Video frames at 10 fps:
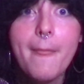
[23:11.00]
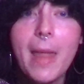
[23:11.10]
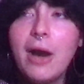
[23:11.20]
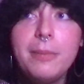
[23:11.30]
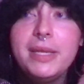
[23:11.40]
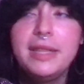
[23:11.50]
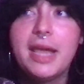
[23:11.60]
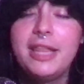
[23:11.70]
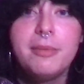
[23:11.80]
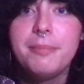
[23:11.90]
I would be
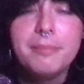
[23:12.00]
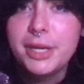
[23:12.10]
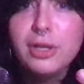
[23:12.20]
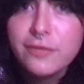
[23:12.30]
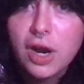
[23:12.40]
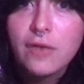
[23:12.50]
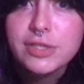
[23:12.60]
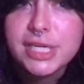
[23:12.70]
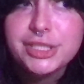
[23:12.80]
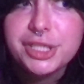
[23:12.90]
in the middle of a
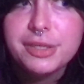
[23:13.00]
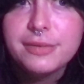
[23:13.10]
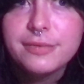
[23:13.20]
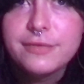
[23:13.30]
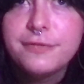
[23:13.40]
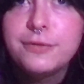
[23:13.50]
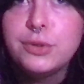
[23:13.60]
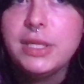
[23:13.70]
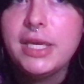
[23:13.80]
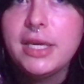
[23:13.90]
conversation and
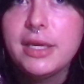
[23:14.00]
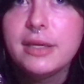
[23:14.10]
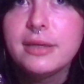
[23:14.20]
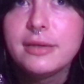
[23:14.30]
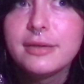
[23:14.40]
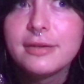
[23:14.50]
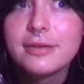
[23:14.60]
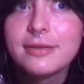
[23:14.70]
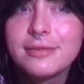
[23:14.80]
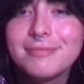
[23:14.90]
fully
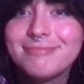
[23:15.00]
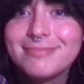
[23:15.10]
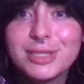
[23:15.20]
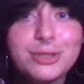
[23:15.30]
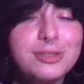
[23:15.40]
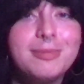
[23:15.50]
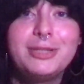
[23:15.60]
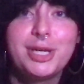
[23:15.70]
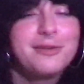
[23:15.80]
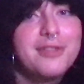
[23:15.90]
lose my
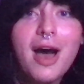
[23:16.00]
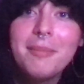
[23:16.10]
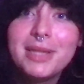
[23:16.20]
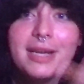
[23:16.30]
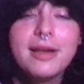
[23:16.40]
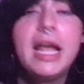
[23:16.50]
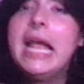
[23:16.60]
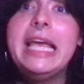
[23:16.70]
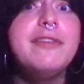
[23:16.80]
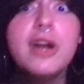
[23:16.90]
train of thought and be like,
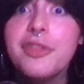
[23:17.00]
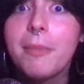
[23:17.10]
even on the